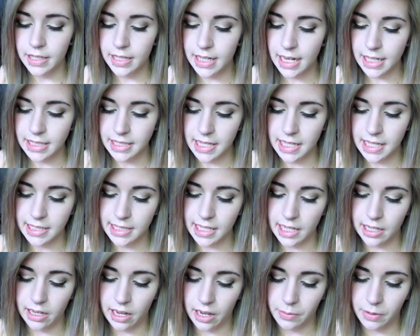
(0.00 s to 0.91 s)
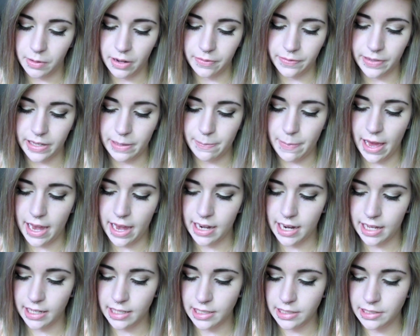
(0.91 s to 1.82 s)
The next things I got were off eBay
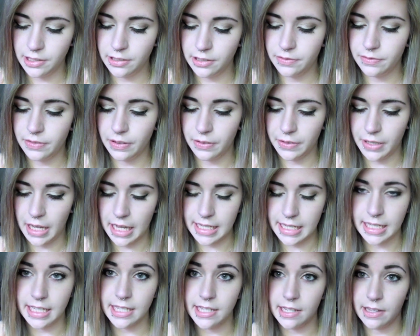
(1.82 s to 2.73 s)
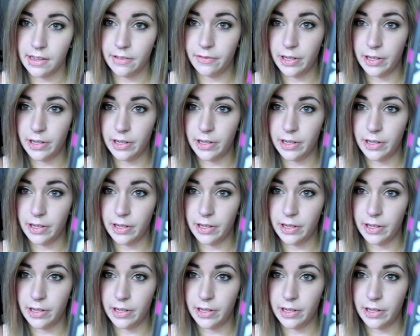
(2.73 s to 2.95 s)
and I got two phone cases. So the